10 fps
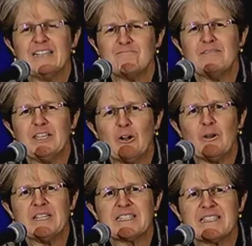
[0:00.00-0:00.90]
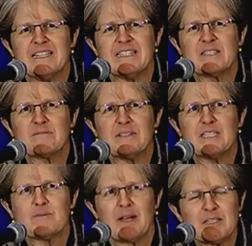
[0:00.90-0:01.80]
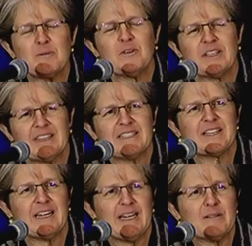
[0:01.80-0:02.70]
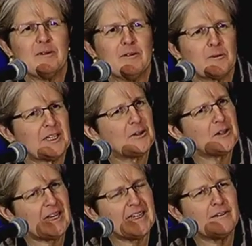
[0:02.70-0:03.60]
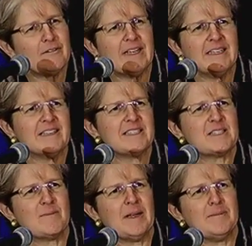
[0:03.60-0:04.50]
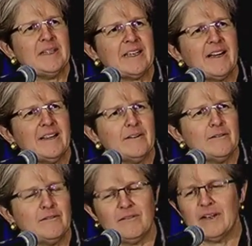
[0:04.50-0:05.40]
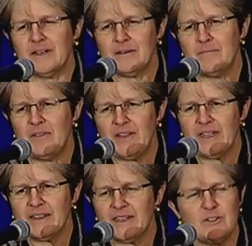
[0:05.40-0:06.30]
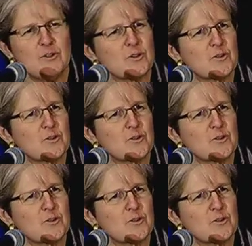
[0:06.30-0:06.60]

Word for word: you know, it's it's it's possible that this could end up being really creative, and that this might be the kind of uh, thing that users